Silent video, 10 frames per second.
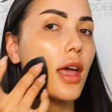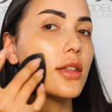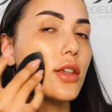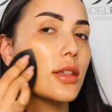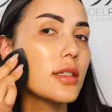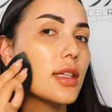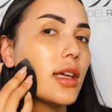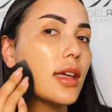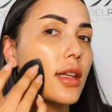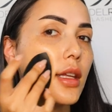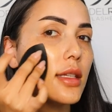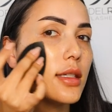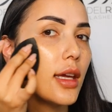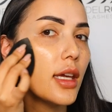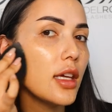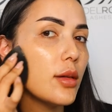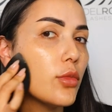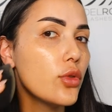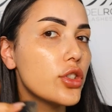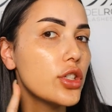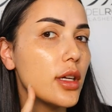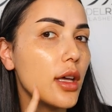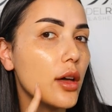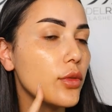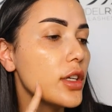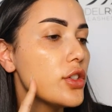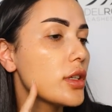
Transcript: As you can see, it is a more sheer coverage.